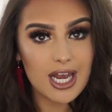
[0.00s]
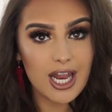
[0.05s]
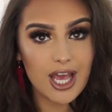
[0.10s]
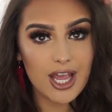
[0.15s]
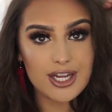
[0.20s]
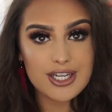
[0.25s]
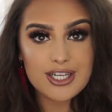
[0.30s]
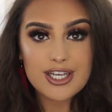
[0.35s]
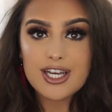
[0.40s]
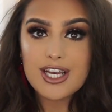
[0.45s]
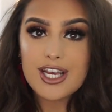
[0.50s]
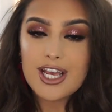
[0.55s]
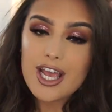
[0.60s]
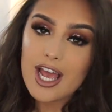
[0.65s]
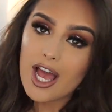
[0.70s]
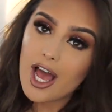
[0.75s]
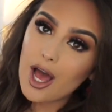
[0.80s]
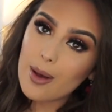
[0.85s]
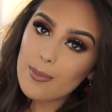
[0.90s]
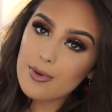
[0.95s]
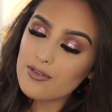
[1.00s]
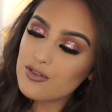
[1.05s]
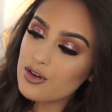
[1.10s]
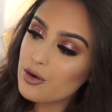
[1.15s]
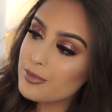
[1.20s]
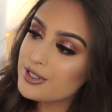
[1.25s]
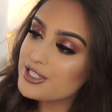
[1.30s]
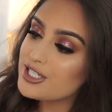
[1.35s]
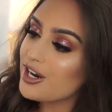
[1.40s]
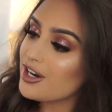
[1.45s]
hello, um, if
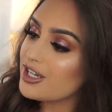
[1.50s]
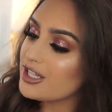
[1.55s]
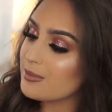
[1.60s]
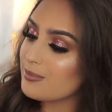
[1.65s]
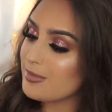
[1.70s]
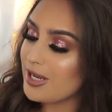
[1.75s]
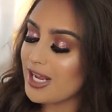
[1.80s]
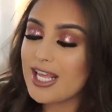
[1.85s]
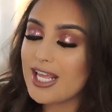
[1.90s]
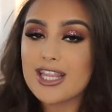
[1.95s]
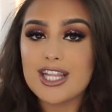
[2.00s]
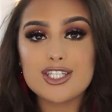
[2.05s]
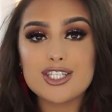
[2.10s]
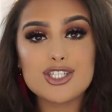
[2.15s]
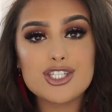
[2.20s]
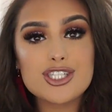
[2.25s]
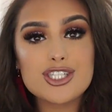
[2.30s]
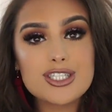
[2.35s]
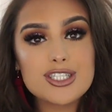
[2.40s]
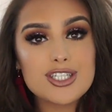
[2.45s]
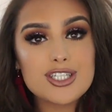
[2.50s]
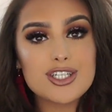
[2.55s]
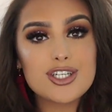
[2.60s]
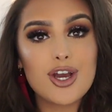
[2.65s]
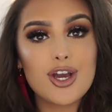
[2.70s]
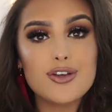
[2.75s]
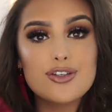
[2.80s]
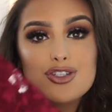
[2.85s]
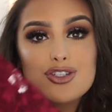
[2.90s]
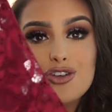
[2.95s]
you're more daring than me, then just
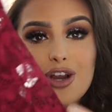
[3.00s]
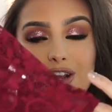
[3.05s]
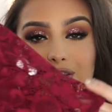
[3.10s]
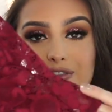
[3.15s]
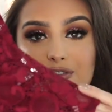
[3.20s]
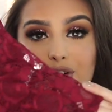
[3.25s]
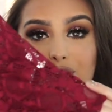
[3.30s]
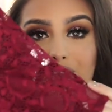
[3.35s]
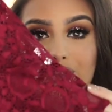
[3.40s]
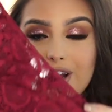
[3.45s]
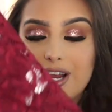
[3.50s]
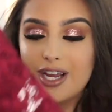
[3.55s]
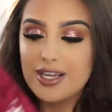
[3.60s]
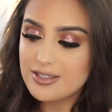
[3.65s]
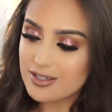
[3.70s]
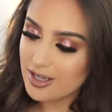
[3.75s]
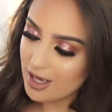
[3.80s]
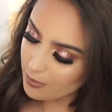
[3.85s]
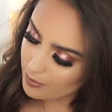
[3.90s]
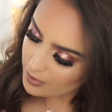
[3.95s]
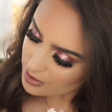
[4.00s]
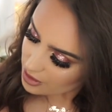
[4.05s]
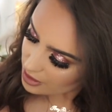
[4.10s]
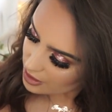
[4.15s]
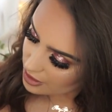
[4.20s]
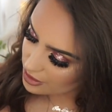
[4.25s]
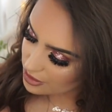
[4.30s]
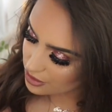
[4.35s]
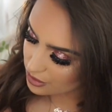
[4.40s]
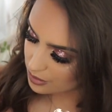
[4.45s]
go straight for it. I wish I
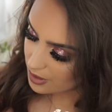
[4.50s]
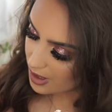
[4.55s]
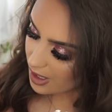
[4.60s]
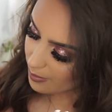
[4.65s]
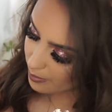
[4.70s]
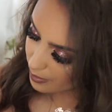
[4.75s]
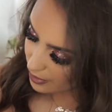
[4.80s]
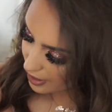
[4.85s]
could do that,